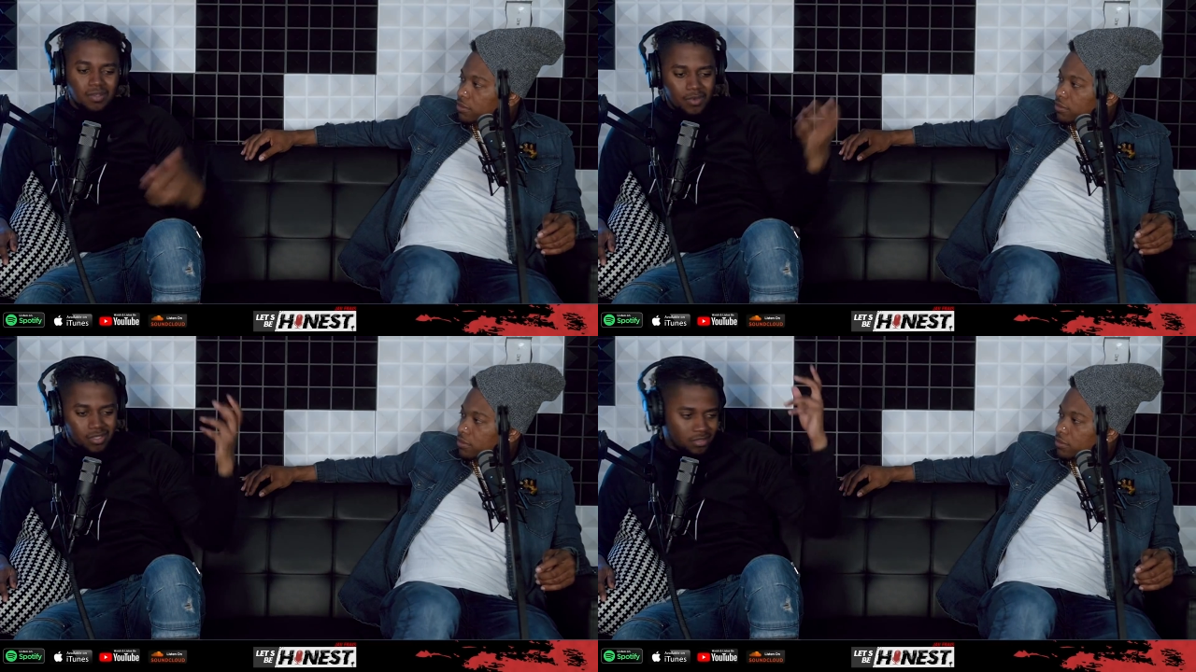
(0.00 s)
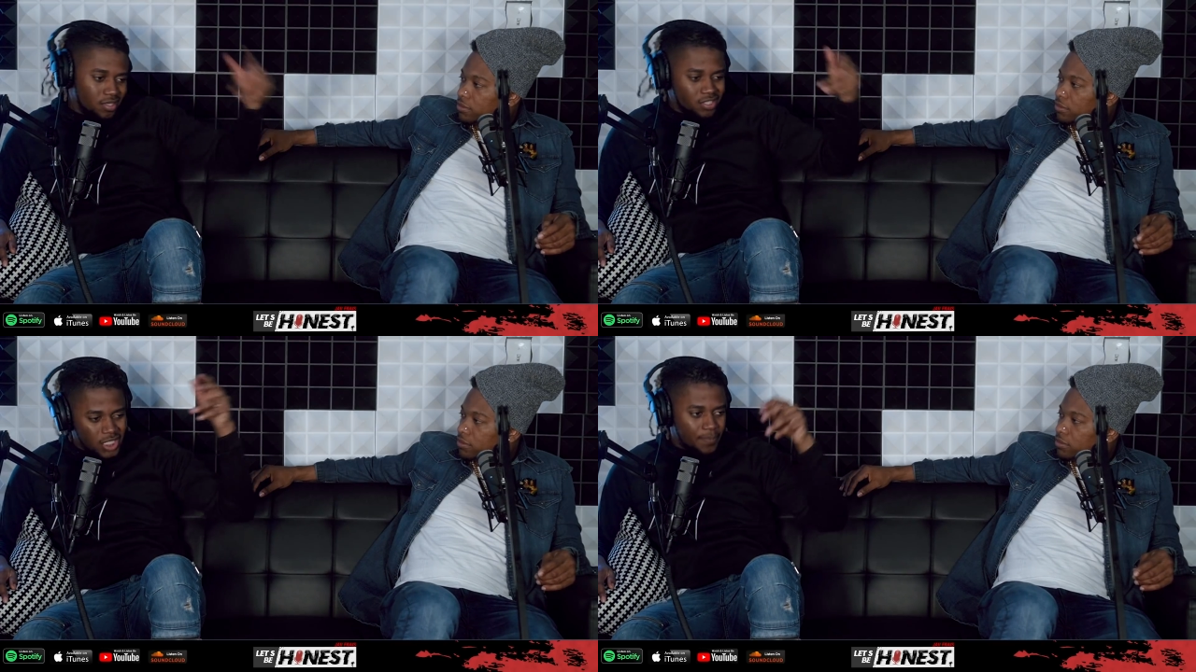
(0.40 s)
Speaker 1: So I'm just
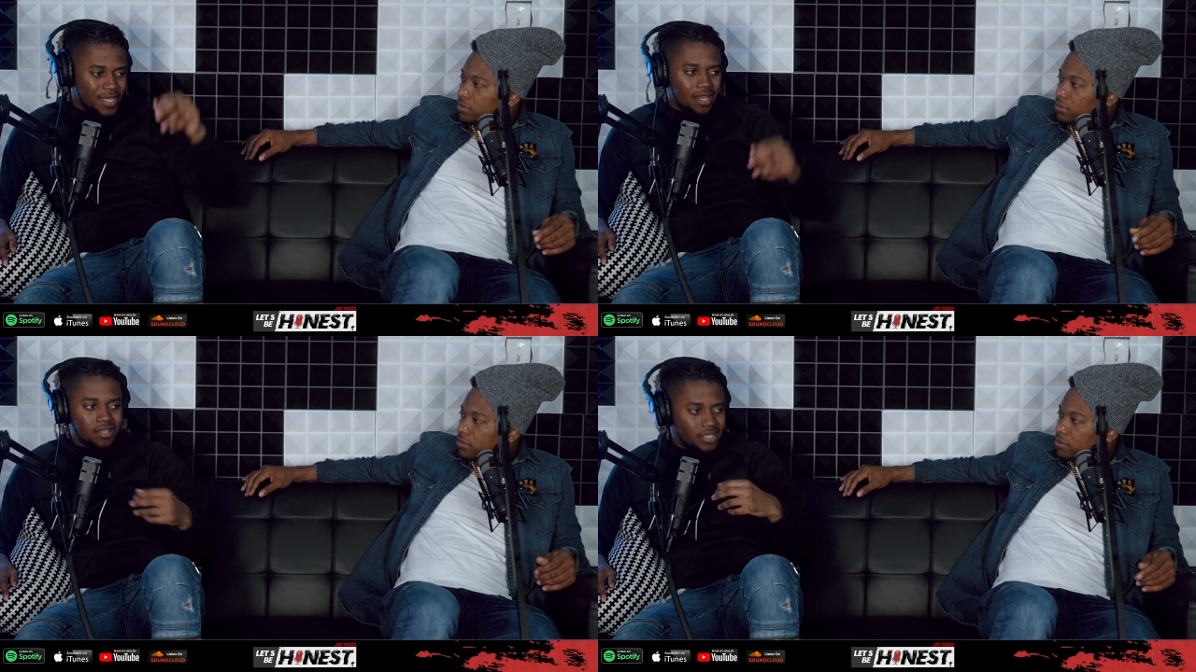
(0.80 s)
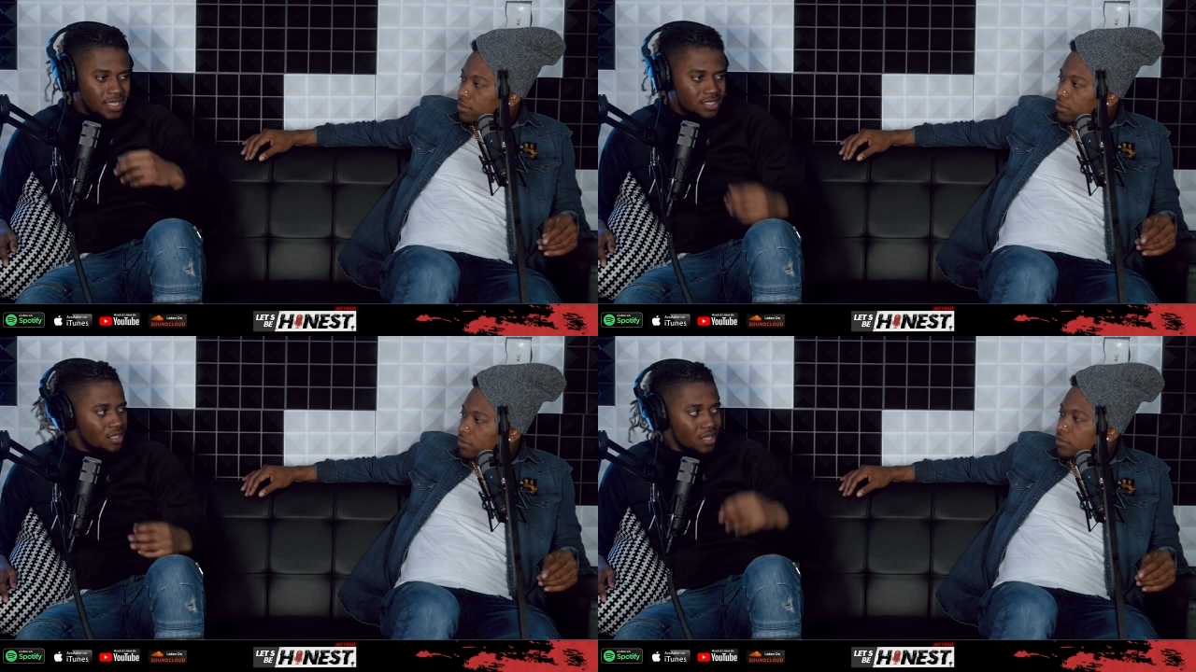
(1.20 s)
dropping and look at
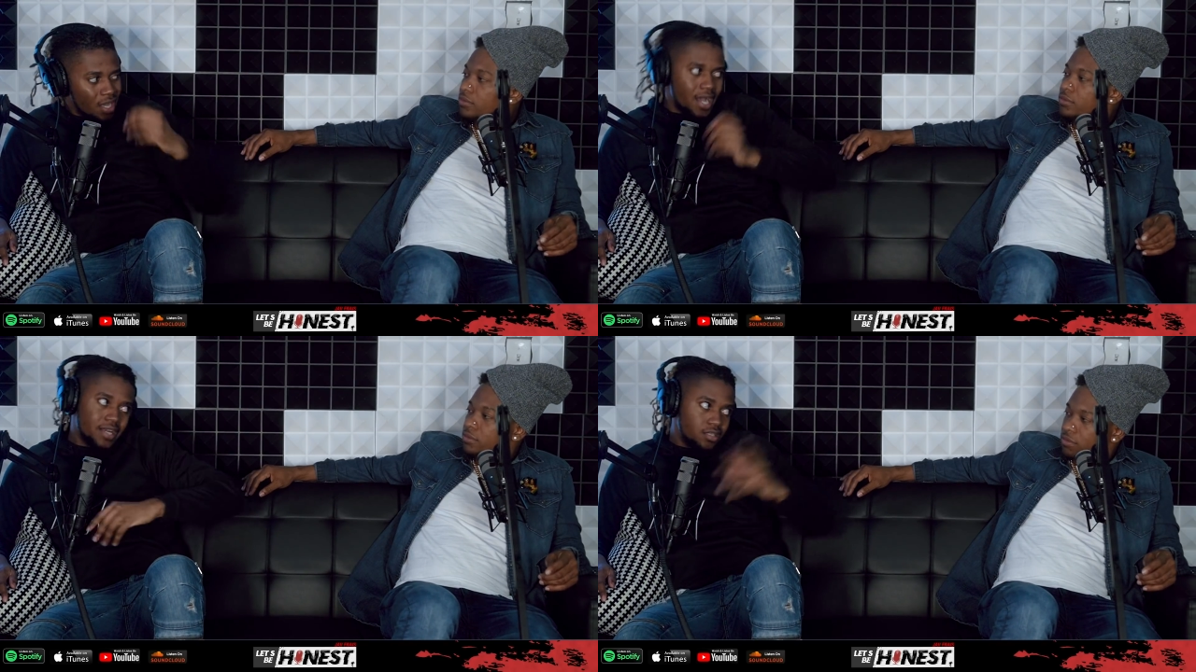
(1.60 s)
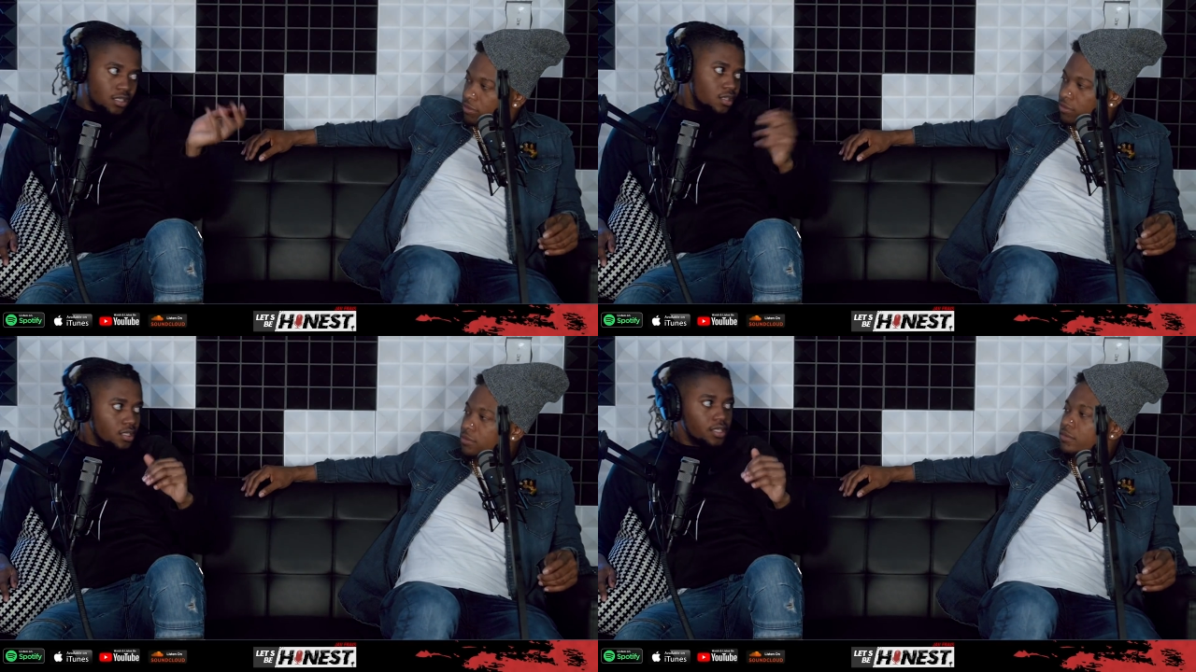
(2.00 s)
this and
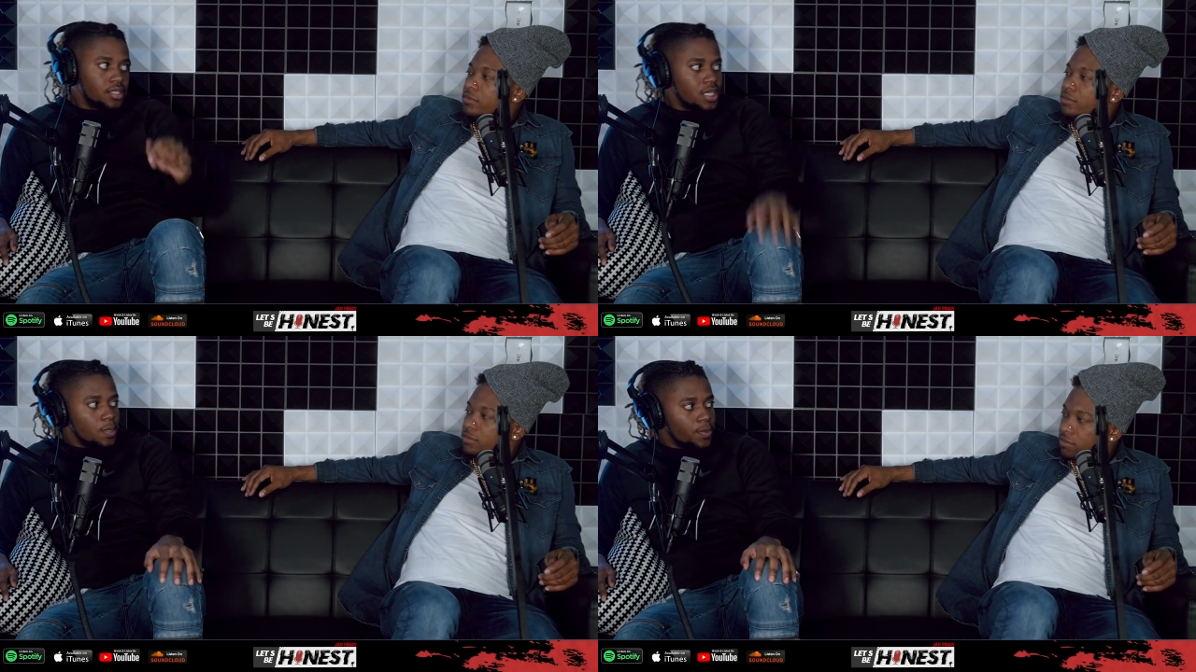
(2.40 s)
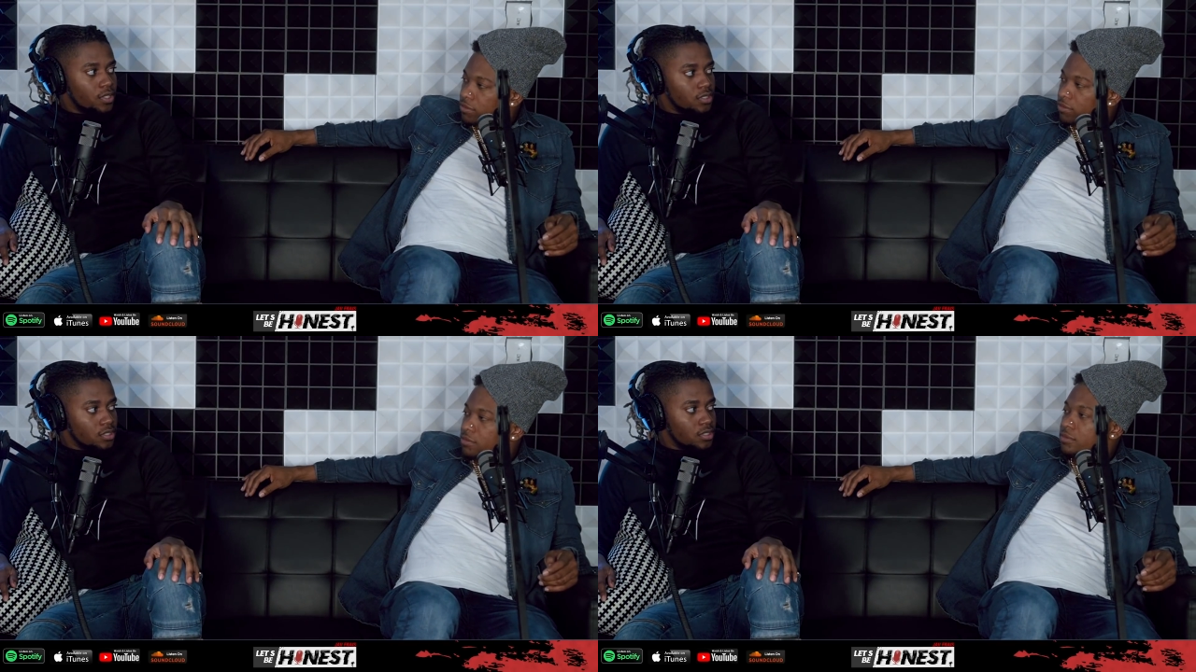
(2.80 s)
keep it